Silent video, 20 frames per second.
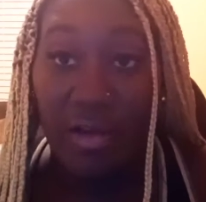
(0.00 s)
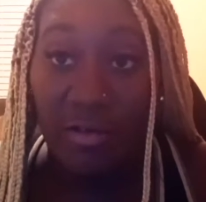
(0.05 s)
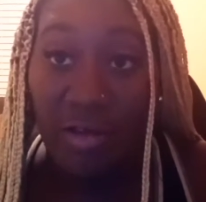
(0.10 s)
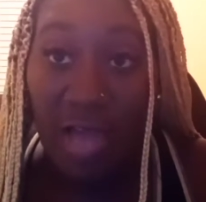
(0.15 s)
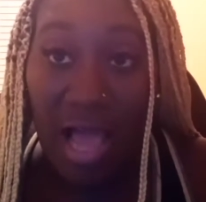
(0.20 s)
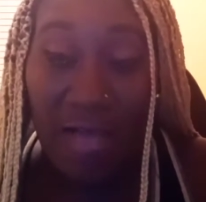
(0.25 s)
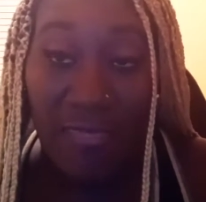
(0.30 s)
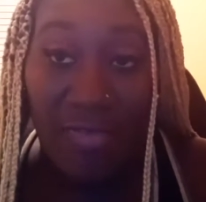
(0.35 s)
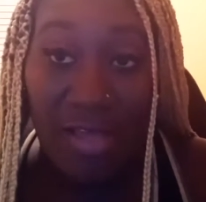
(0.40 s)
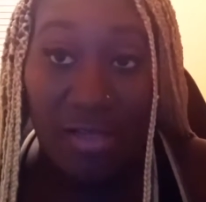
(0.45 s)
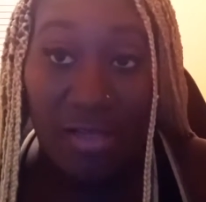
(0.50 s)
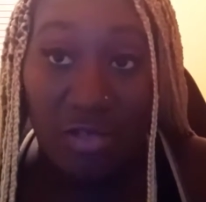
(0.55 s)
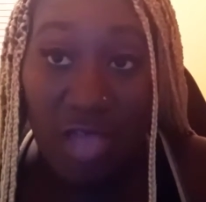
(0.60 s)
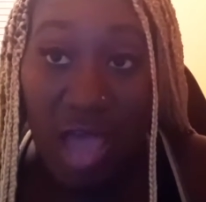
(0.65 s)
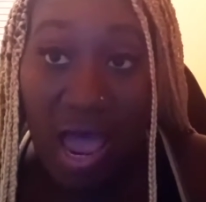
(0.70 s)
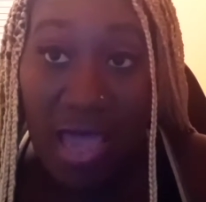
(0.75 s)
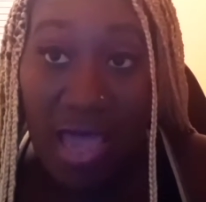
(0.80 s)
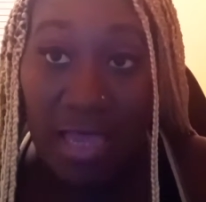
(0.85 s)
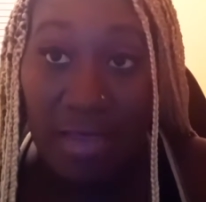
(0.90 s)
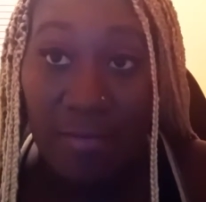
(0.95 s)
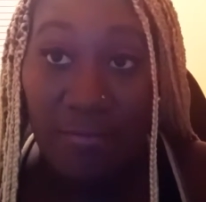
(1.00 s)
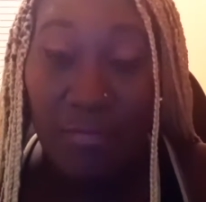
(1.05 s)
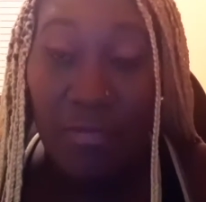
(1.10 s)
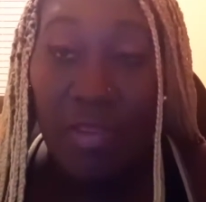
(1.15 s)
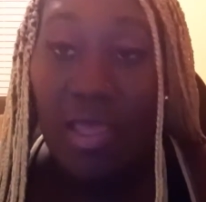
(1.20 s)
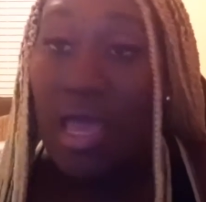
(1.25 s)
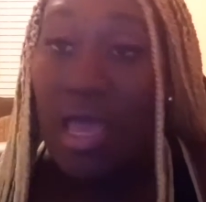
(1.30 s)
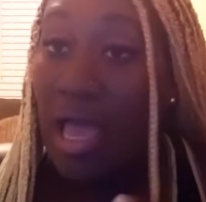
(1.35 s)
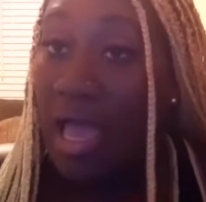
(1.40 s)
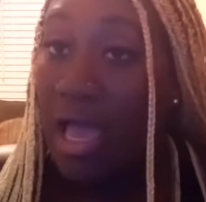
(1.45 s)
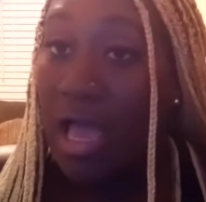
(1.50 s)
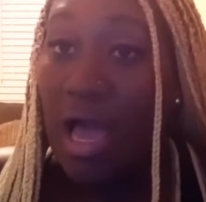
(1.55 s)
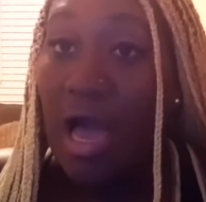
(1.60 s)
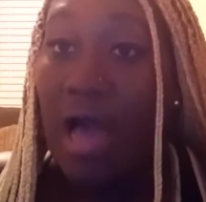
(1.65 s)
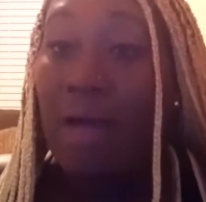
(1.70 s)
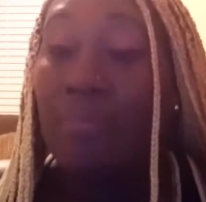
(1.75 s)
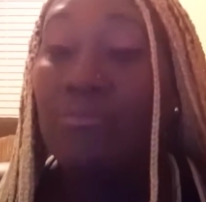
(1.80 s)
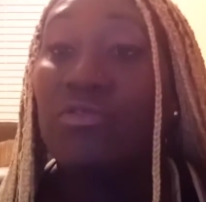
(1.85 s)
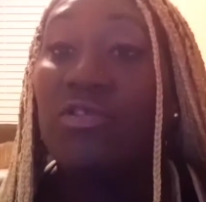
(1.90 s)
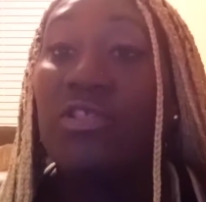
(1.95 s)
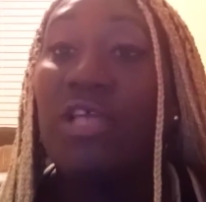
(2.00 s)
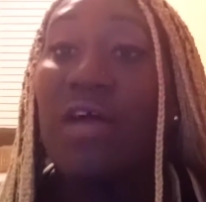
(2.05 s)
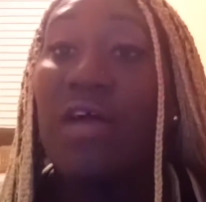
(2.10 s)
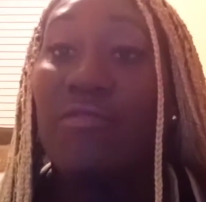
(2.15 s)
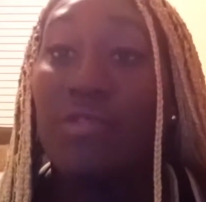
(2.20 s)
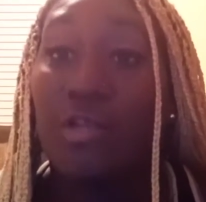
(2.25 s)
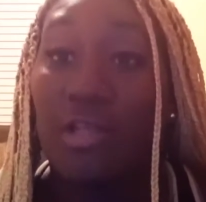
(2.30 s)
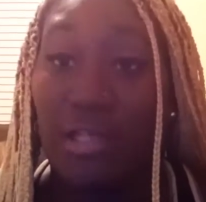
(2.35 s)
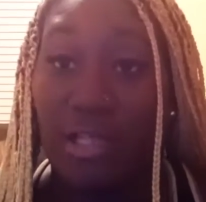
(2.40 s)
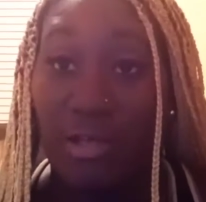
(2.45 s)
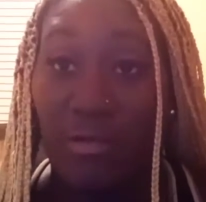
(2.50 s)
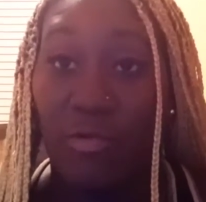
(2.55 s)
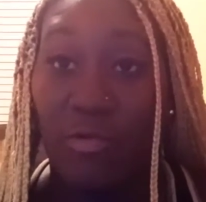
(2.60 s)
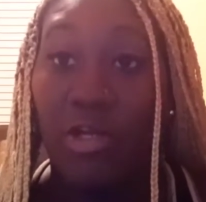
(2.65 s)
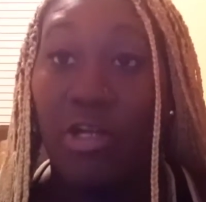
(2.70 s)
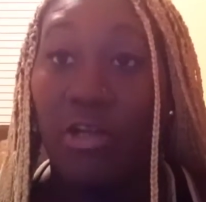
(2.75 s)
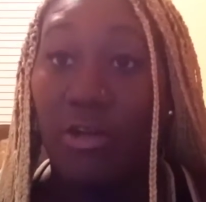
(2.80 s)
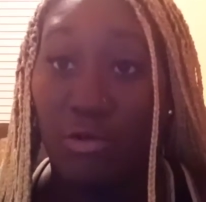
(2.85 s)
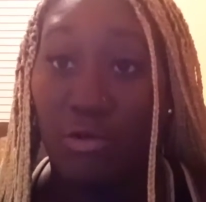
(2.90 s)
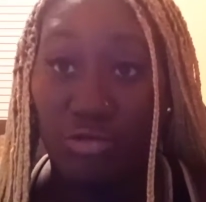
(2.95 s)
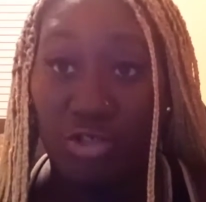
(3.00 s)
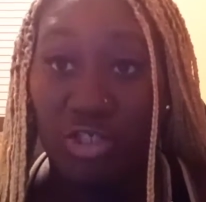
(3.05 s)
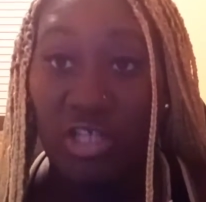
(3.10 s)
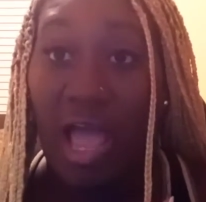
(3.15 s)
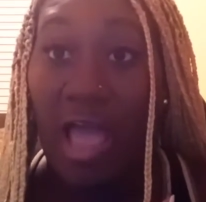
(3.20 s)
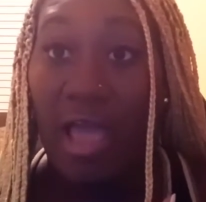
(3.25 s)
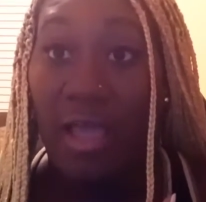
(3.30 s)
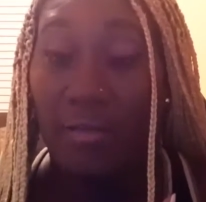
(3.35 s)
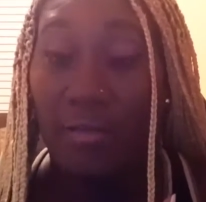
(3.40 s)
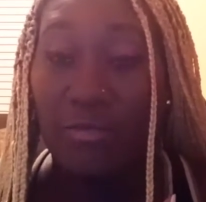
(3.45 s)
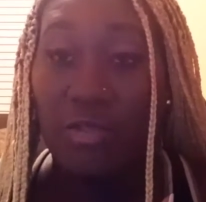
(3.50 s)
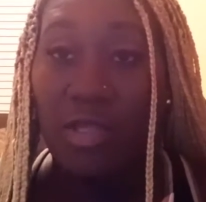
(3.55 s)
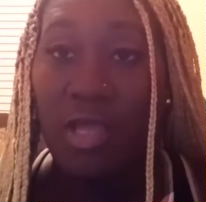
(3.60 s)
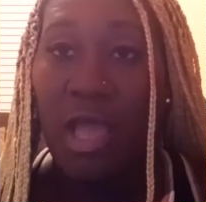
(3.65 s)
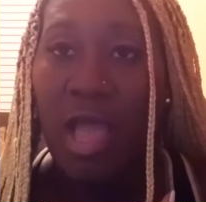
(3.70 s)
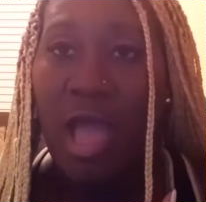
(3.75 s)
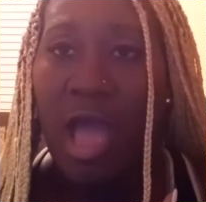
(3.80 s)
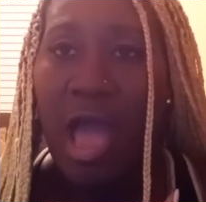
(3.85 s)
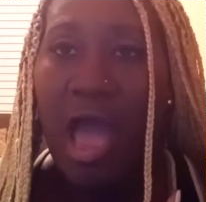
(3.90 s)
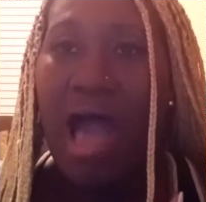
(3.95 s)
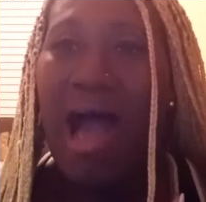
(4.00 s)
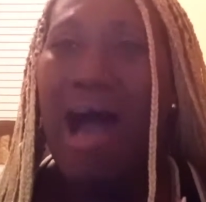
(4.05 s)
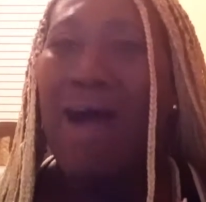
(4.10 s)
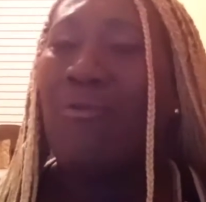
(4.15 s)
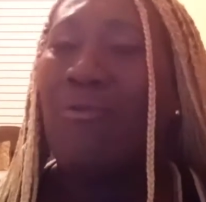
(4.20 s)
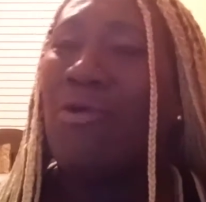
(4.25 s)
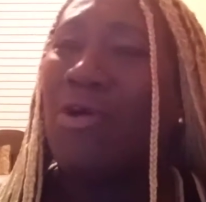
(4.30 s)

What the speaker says: are not that type, I'm definitely one of those types. I